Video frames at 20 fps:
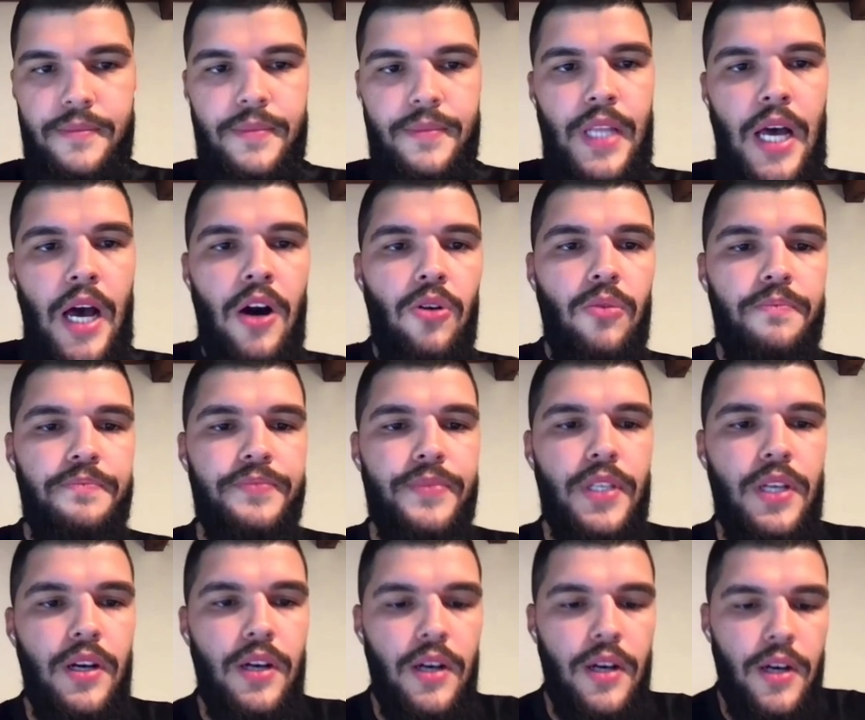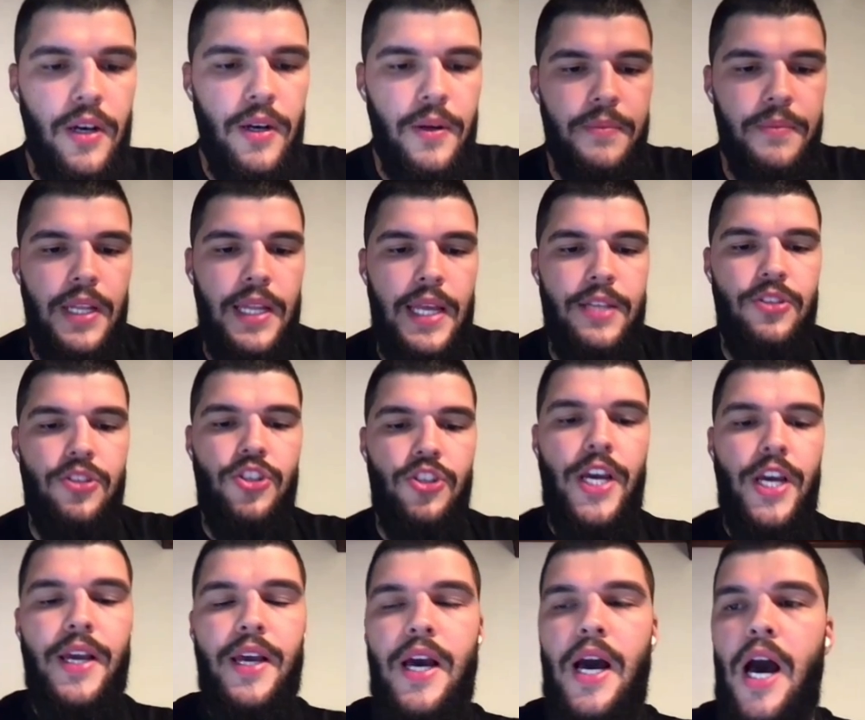Now, let's
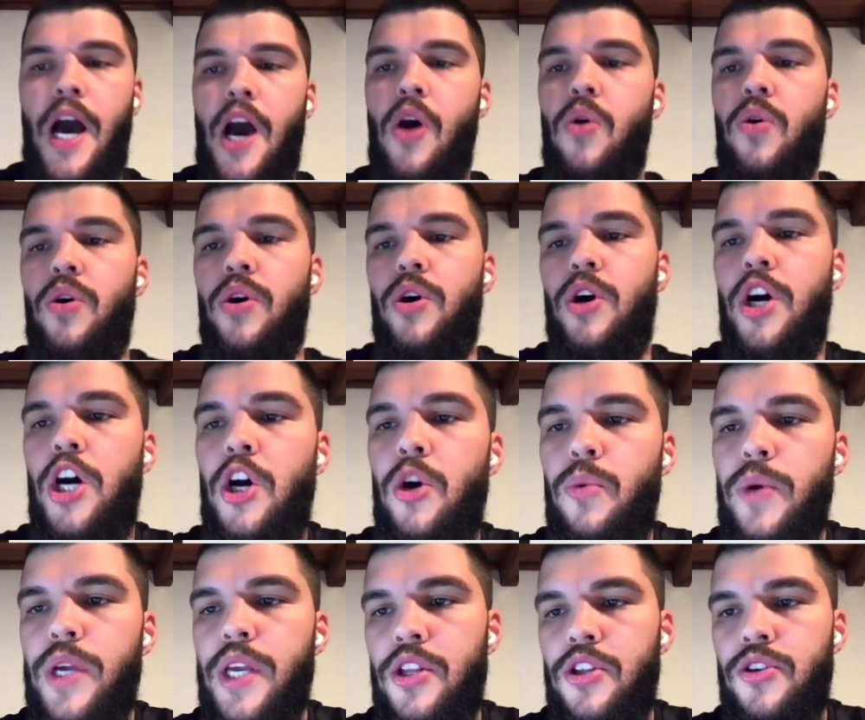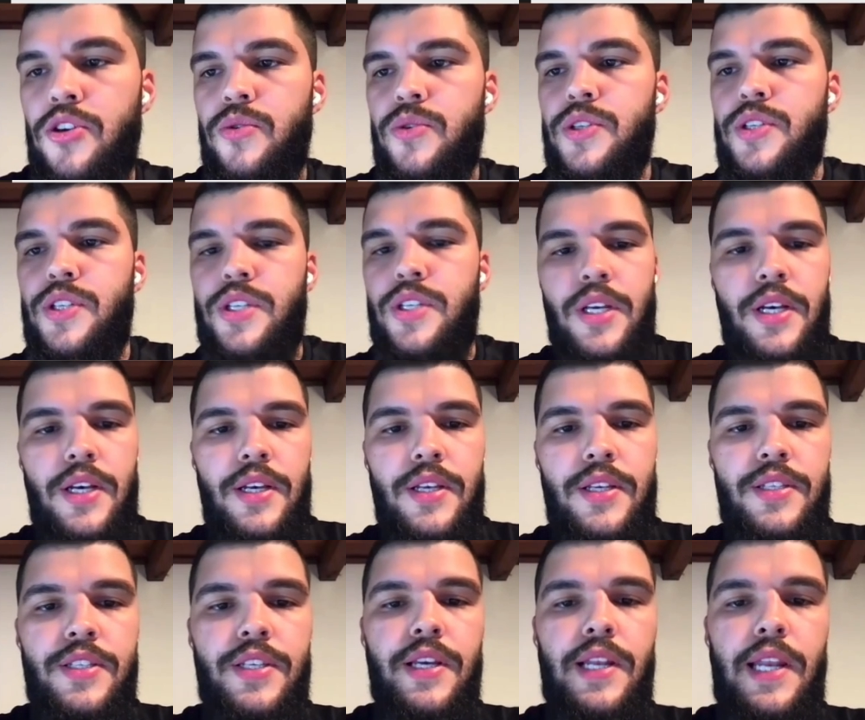check how we can use
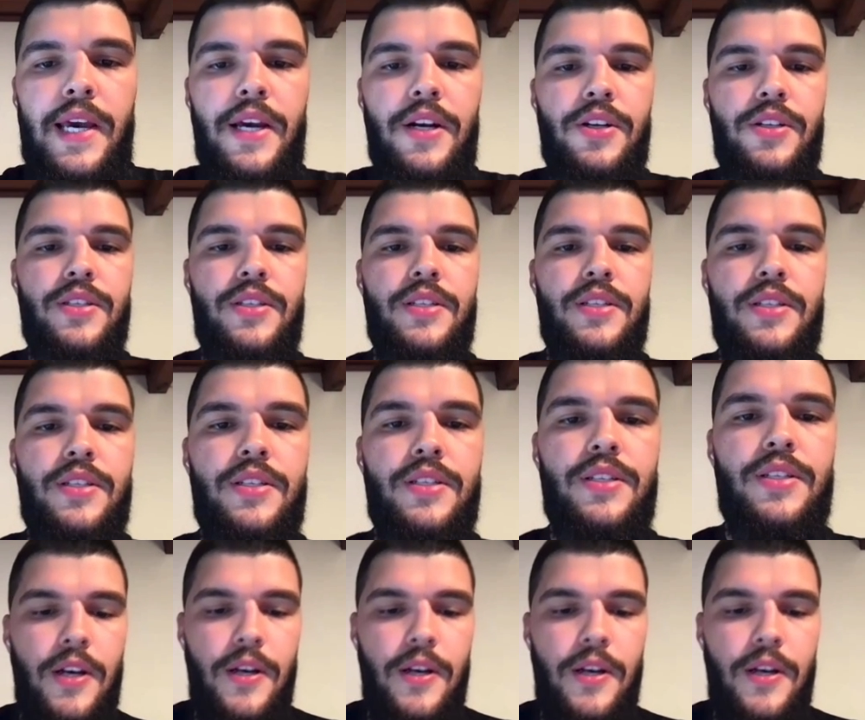Z layers